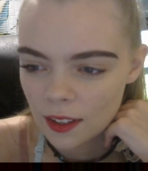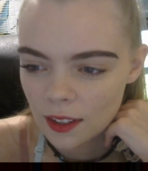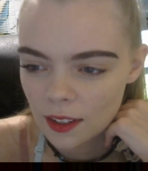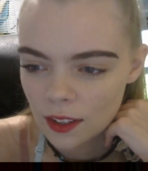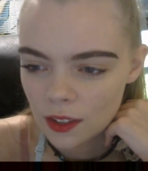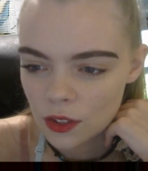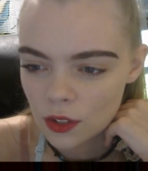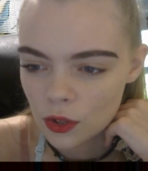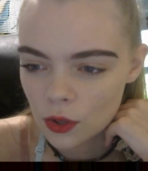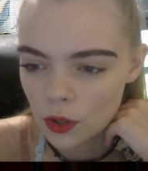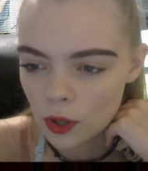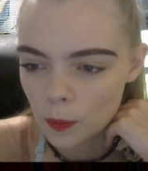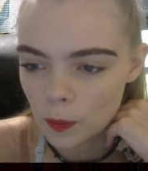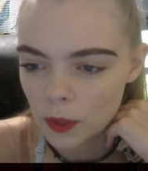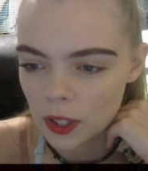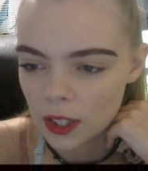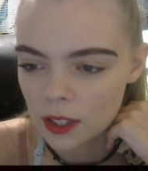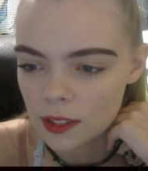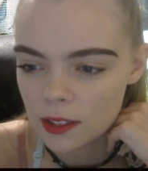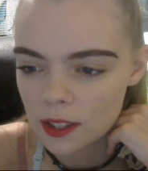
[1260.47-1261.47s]

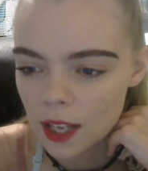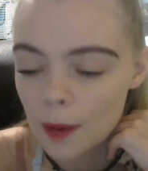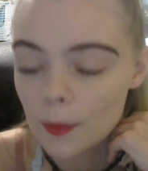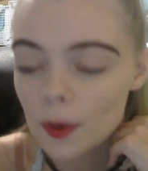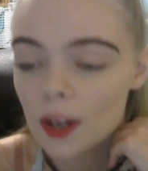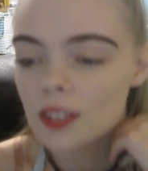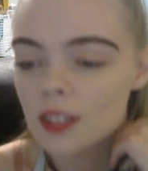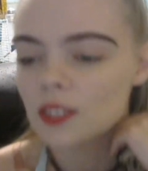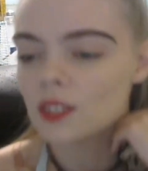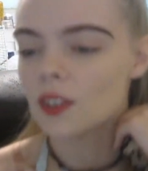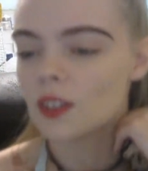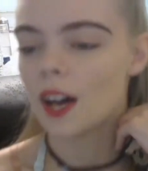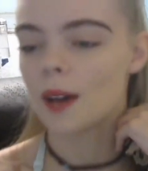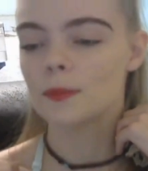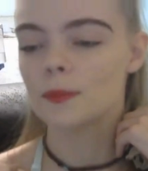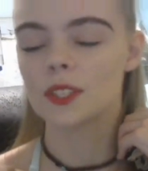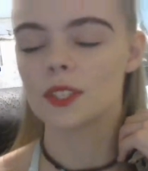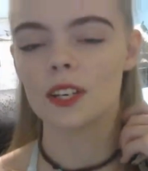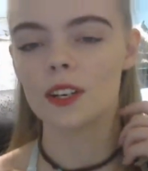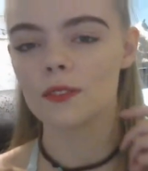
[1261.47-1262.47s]
scorpions. I'm
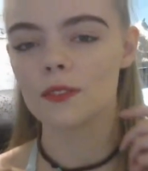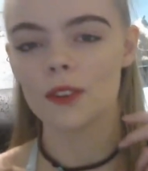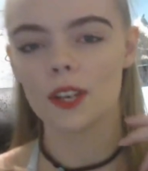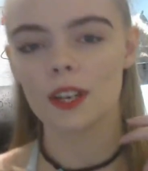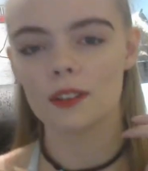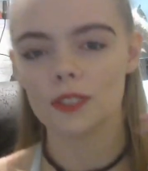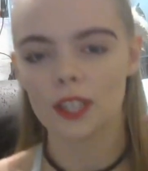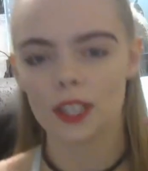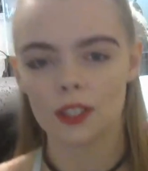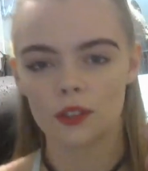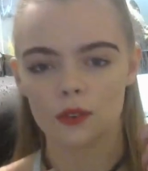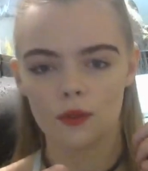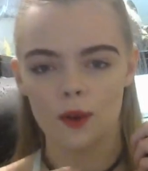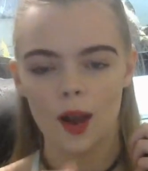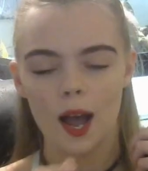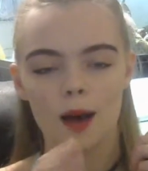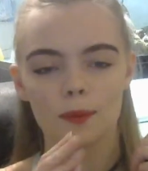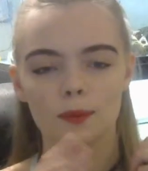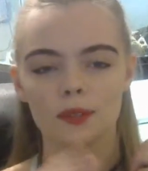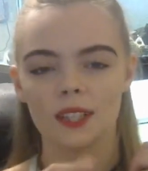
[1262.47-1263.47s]
terrified of like
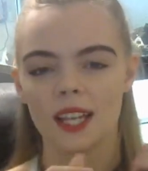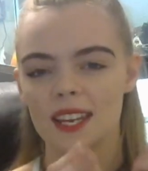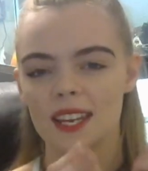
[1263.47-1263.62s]
crab-like